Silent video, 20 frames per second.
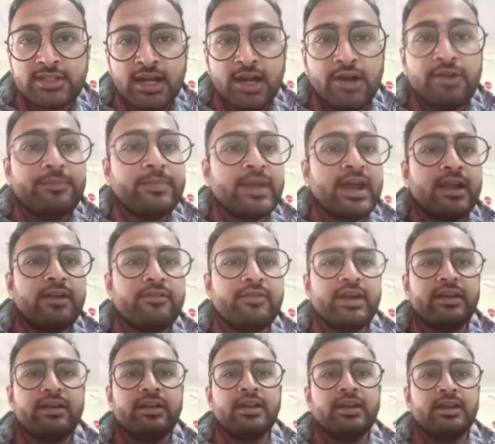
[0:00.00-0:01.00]
how pad
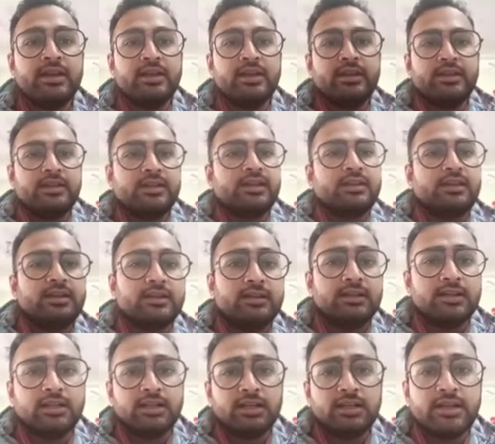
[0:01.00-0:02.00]

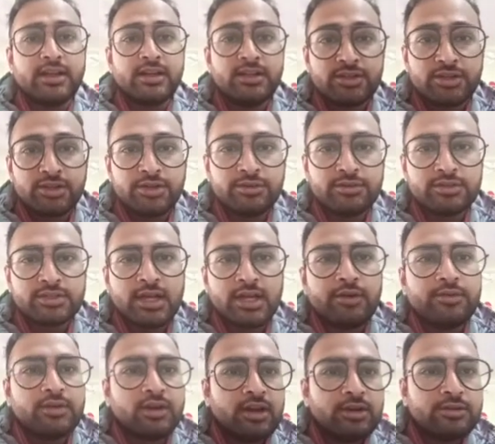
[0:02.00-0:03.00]
were introduced,
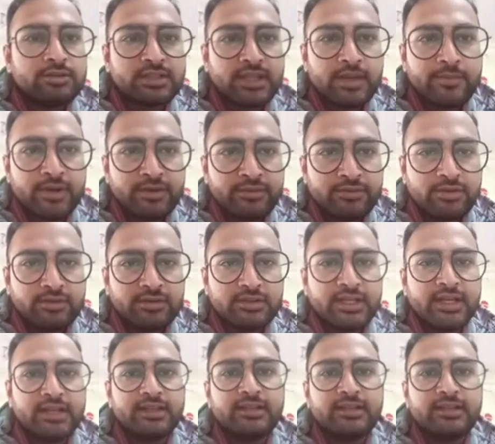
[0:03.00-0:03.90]
how gloves came after that,